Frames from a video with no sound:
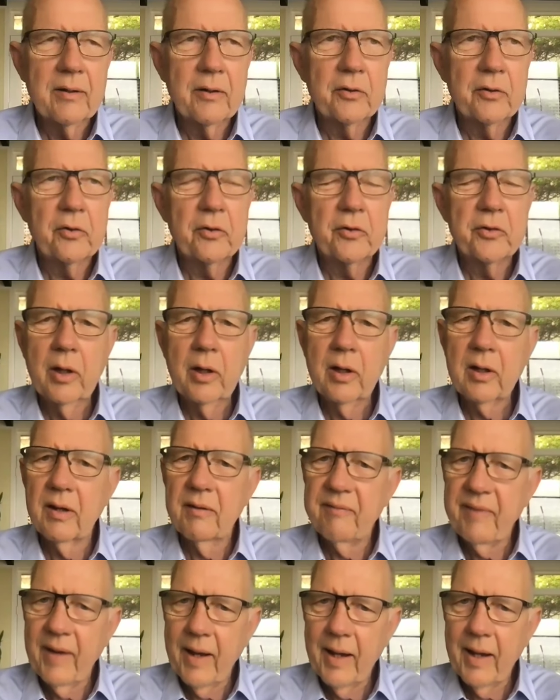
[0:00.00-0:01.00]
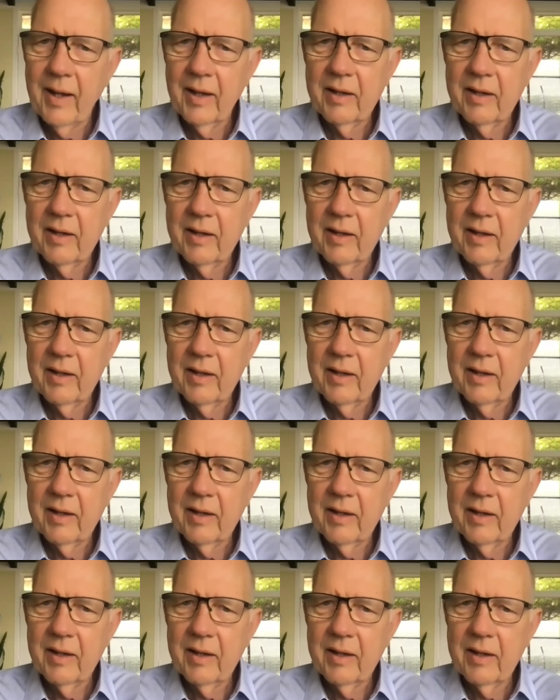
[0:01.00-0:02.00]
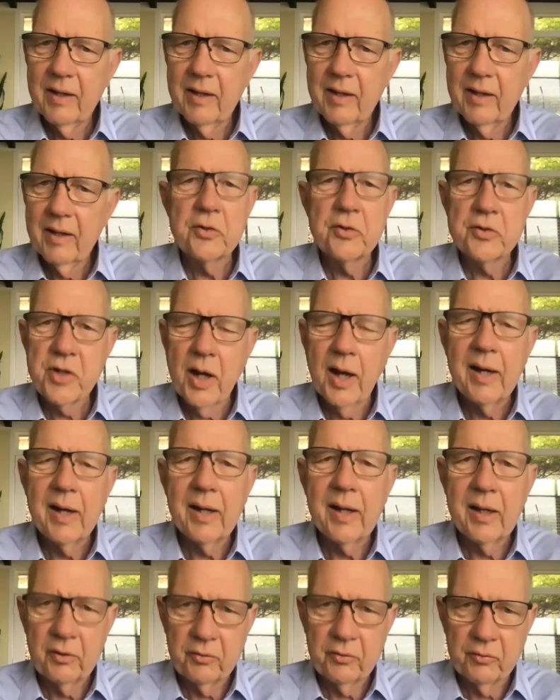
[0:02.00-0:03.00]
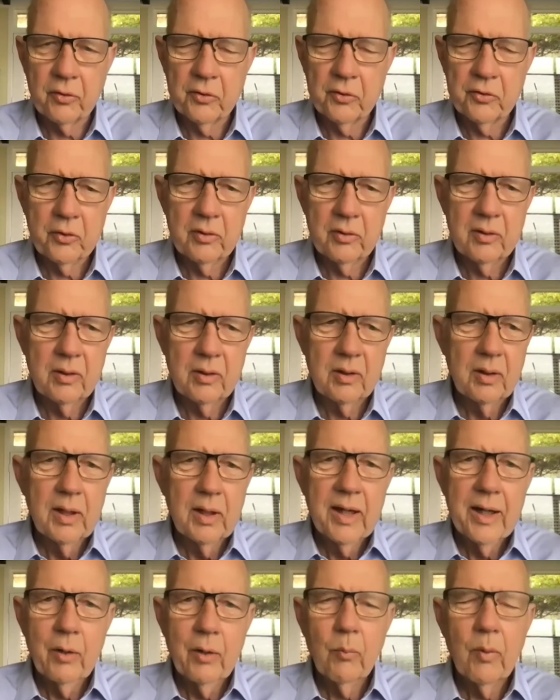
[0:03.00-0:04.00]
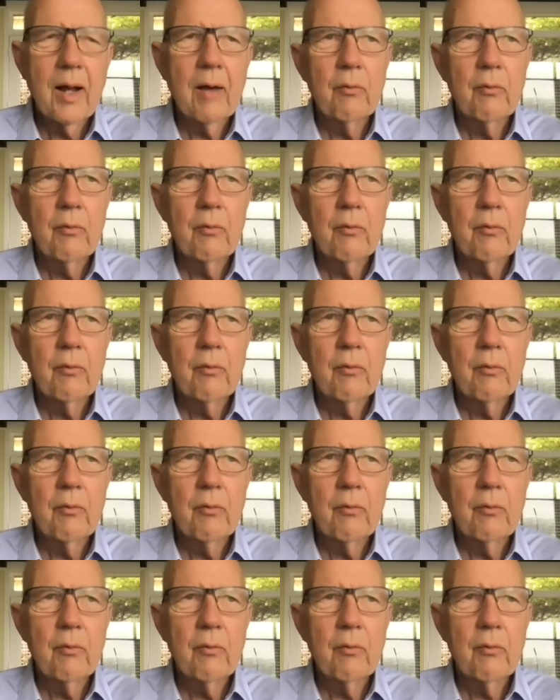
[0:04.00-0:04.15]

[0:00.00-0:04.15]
There's the Silicon Valley version and there's the Chinese version. And we're not